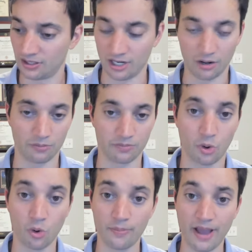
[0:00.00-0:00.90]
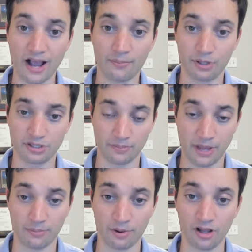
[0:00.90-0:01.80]
you know, quarterback puts a
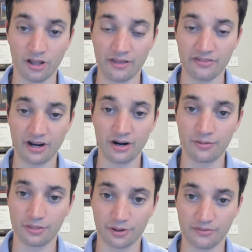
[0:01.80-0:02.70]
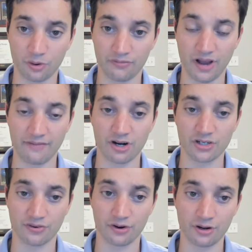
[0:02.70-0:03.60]
better ball out there 3, 4, 5
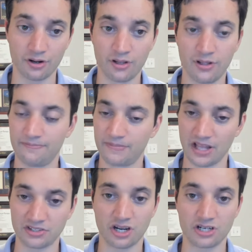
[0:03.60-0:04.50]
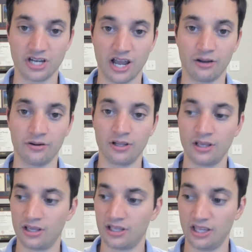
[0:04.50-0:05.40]
yards further. That's a touchdown.
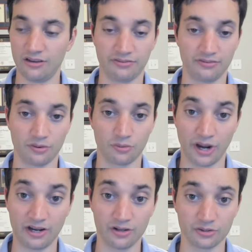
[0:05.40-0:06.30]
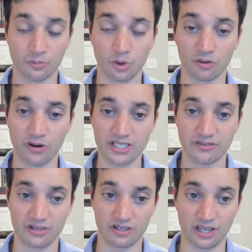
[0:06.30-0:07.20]
If Randall's more
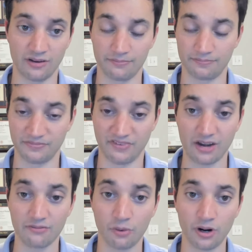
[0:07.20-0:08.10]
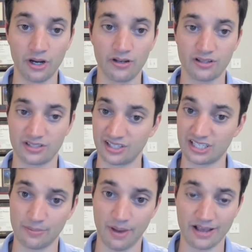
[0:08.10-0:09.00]
aggressive in fighting for it, it's at
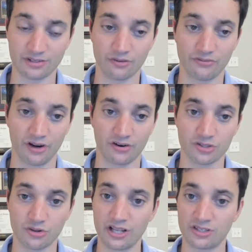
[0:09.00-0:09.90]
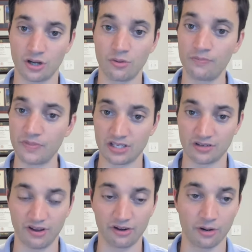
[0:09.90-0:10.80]
least a pass interference, right? So it's
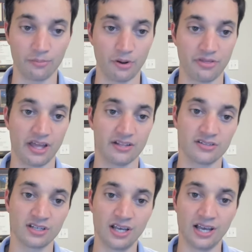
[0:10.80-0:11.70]
a failure on both ends.